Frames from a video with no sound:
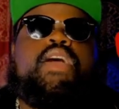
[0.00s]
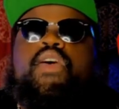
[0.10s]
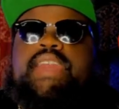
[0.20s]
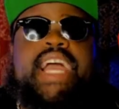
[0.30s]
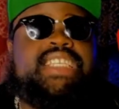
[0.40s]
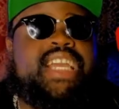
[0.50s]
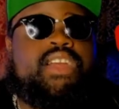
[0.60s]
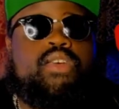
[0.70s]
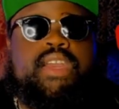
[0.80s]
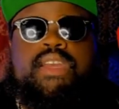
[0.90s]
now he's got to
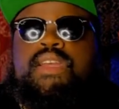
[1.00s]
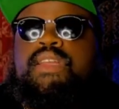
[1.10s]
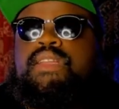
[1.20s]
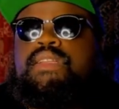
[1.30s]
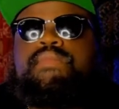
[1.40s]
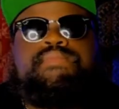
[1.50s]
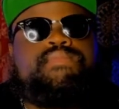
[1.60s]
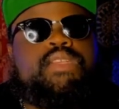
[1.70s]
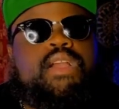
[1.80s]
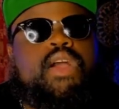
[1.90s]
go get
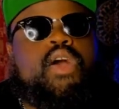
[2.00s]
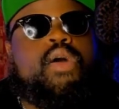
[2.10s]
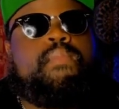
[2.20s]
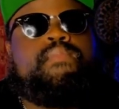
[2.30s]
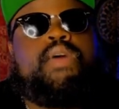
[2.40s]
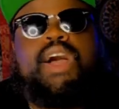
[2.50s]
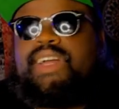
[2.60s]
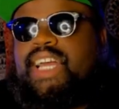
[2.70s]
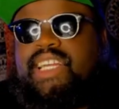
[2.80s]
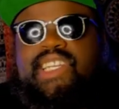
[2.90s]
um,
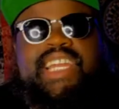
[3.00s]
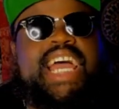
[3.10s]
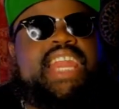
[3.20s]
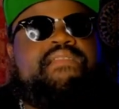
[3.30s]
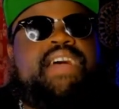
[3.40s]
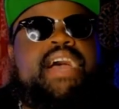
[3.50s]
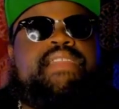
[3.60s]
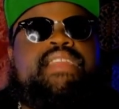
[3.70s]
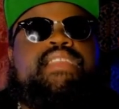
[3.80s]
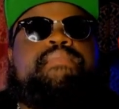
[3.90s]
a, a, nine to five
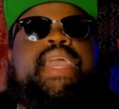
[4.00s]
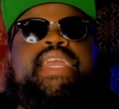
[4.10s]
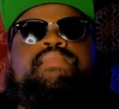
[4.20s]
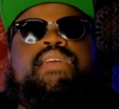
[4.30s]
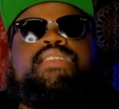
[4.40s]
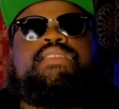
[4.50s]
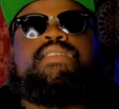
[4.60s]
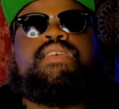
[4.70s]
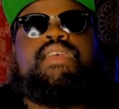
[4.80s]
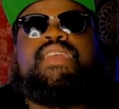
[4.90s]
that doesn't pay as much.
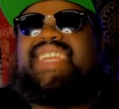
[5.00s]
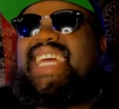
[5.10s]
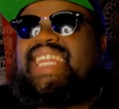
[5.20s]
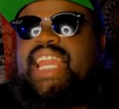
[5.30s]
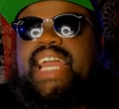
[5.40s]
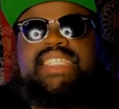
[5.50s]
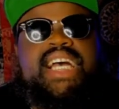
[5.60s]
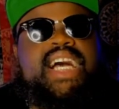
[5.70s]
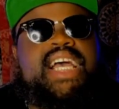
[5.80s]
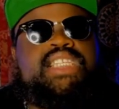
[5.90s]
Now the
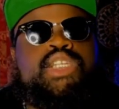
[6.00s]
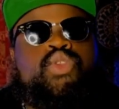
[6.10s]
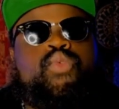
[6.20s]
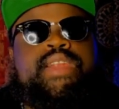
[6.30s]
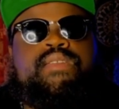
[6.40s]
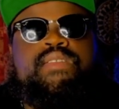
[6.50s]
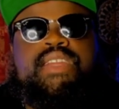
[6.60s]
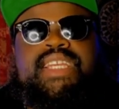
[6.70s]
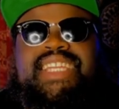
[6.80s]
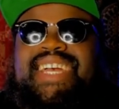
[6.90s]
lifestyle has to dwindle, and
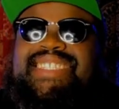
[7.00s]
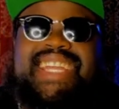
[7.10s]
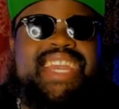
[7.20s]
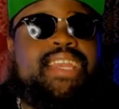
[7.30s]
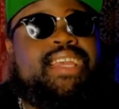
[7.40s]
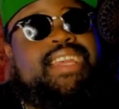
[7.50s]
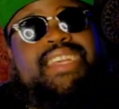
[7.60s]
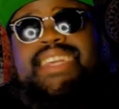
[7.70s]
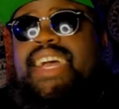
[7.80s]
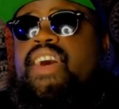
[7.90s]
that's now it's like,
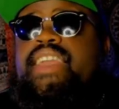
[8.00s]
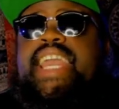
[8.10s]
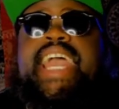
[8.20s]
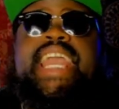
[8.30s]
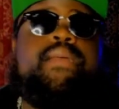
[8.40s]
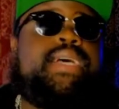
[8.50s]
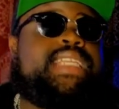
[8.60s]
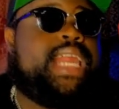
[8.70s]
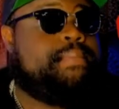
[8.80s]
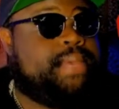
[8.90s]
oh yeah, he
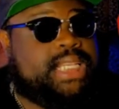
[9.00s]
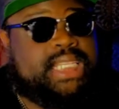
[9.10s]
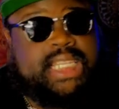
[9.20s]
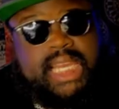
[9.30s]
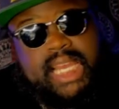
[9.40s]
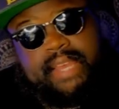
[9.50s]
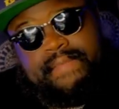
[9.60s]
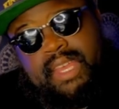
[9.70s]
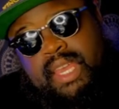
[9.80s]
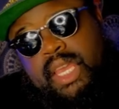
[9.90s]
wasn't ambitious
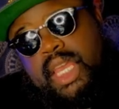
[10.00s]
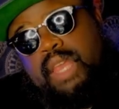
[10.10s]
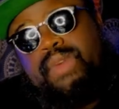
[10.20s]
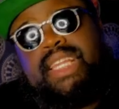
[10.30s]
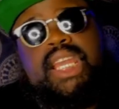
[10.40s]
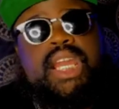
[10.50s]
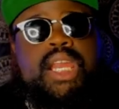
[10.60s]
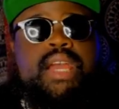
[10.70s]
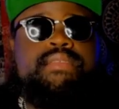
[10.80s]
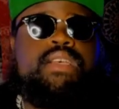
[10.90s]
enough. He wasn't good
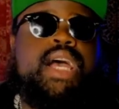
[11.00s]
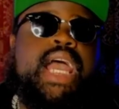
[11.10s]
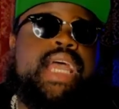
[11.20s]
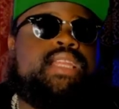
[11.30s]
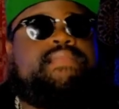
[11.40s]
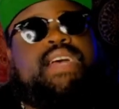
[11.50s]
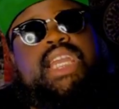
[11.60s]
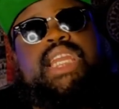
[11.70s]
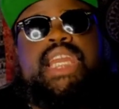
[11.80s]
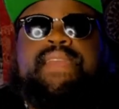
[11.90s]
enough, so I had to
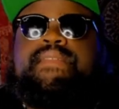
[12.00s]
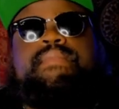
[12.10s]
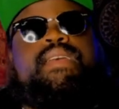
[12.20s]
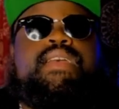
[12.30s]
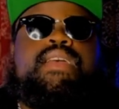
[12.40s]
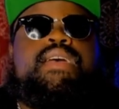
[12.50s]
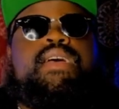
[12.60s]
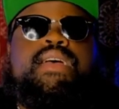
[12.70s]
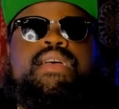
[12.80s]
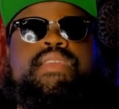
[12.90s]
fucking leave him.
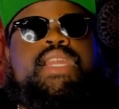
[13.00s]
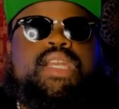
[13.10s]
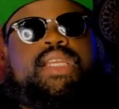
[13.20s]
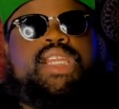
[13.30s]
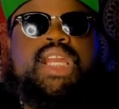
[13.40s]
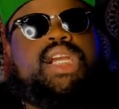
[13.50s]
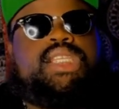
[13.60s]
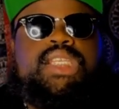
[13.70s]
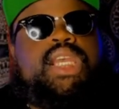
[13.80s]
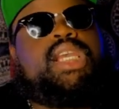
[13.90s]
Uh, you know, he's a
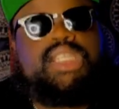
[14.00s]
narcissist.